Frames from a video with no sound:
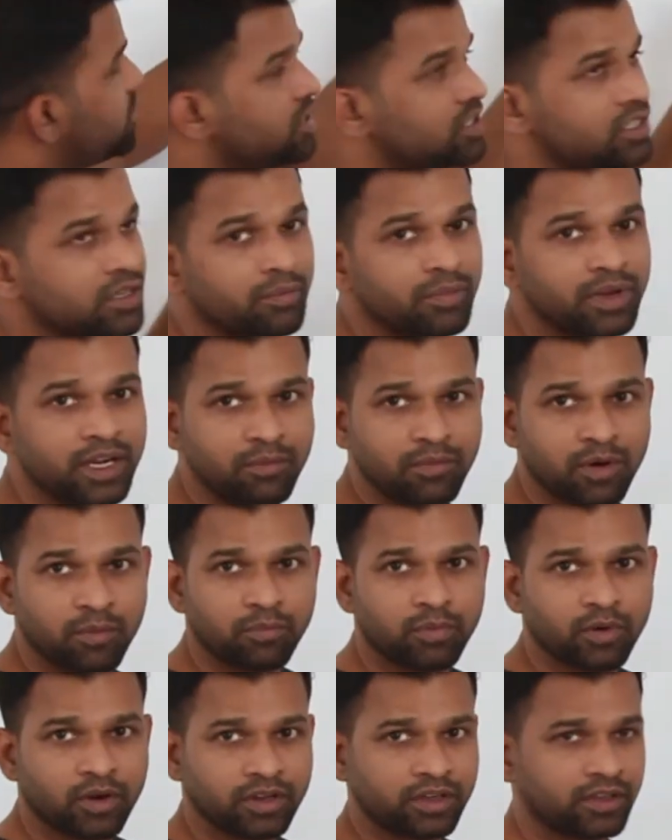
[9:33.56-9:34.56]
is a
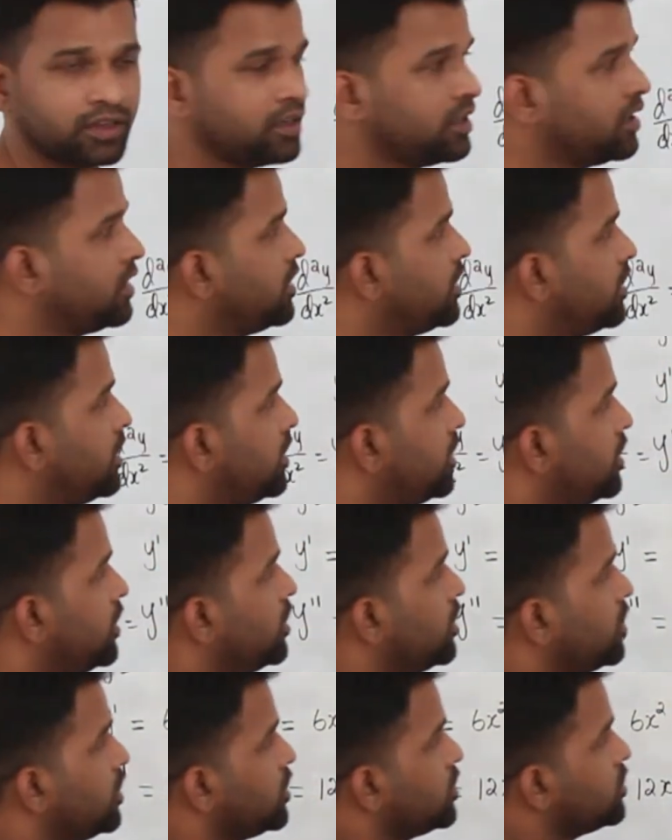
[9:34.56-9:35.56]
minimum point.
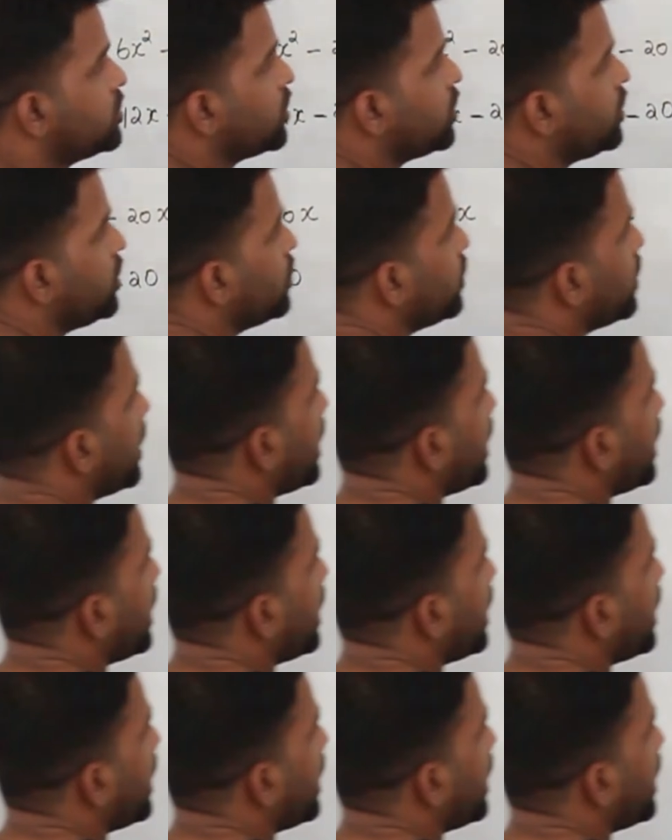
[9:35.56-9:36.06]
So you